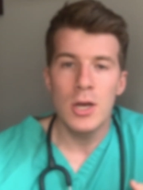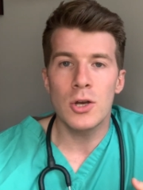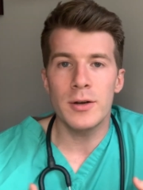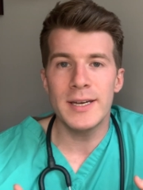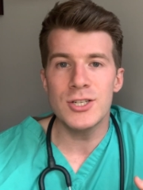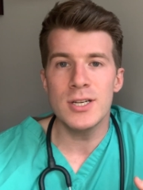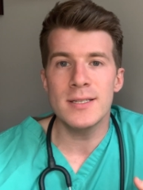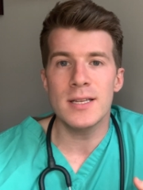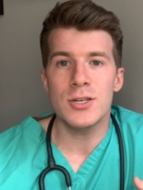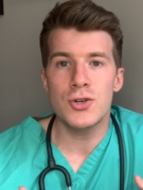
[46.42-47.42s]

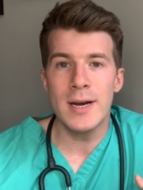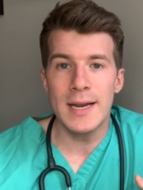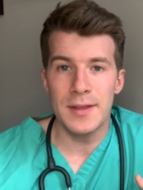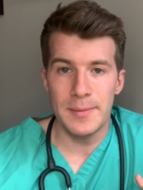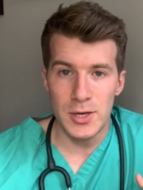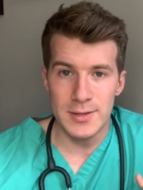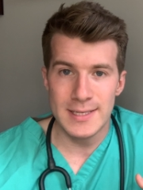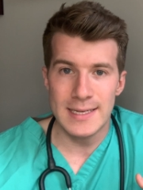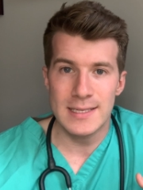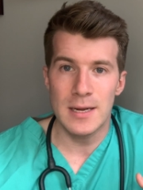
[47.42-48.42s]
Conditions that trigger the immune
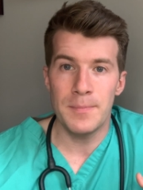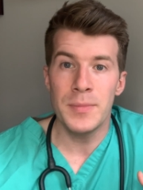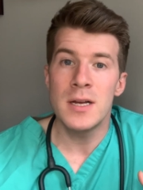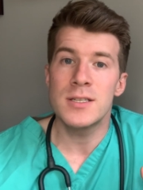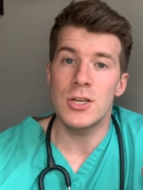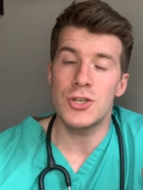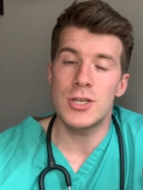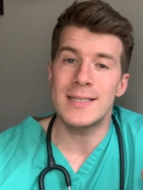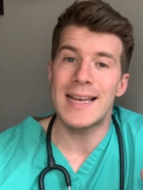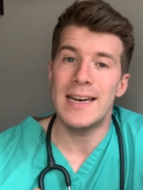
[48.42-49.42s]
system, such
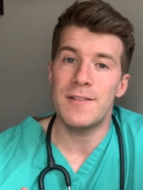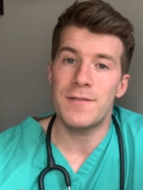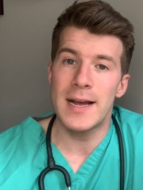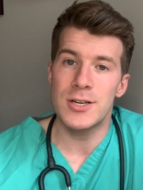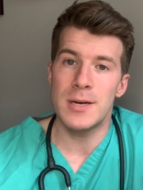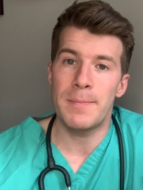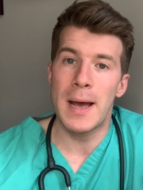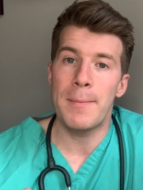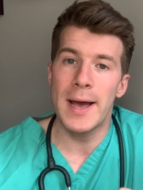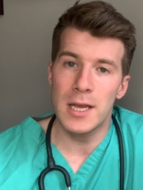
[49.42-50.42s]
as an infection
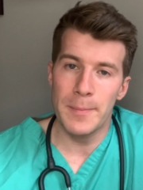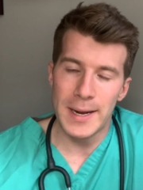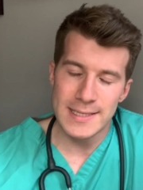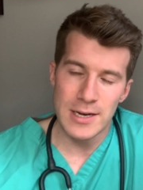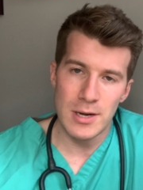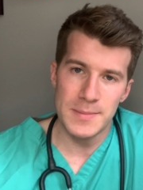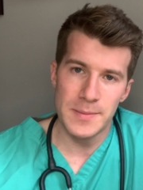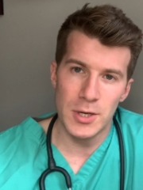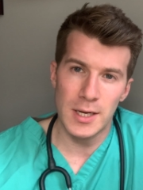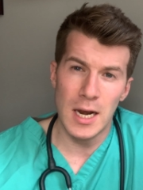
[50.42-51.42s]
by Mycobacterium
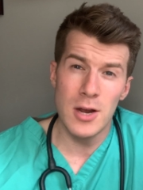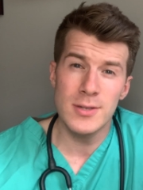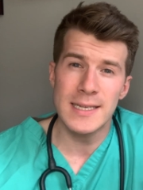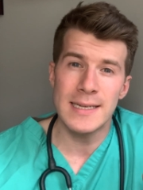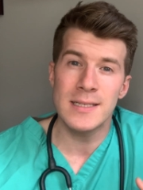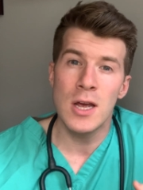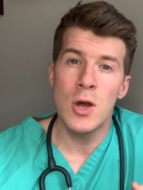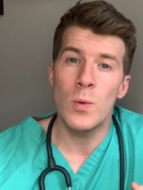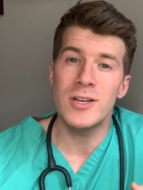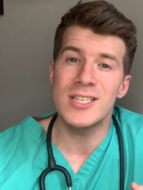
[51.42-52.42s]
tuberculosis,
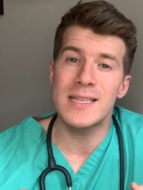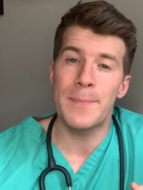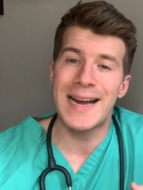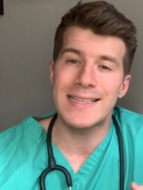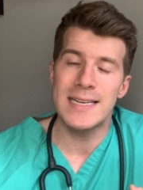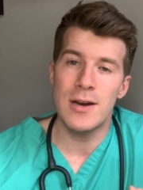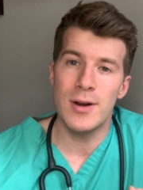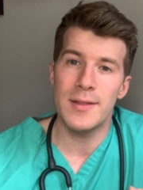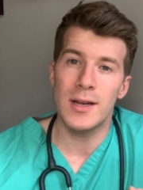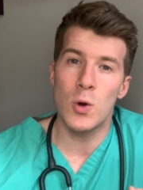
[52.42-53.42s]
which is the
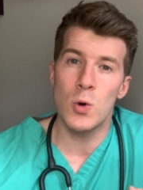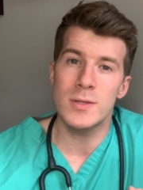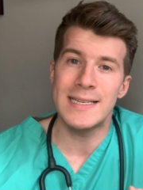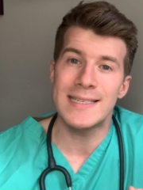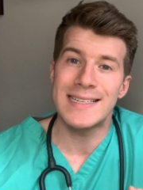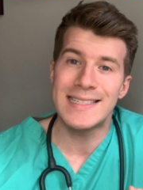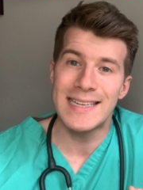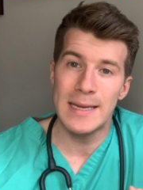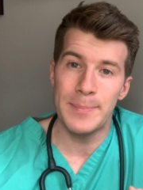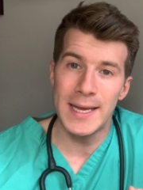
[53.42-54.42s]
bacteria that causes
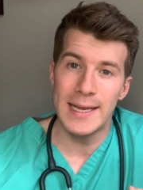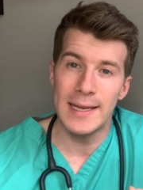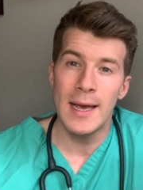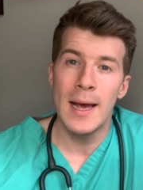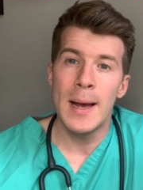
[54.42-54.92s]
TB,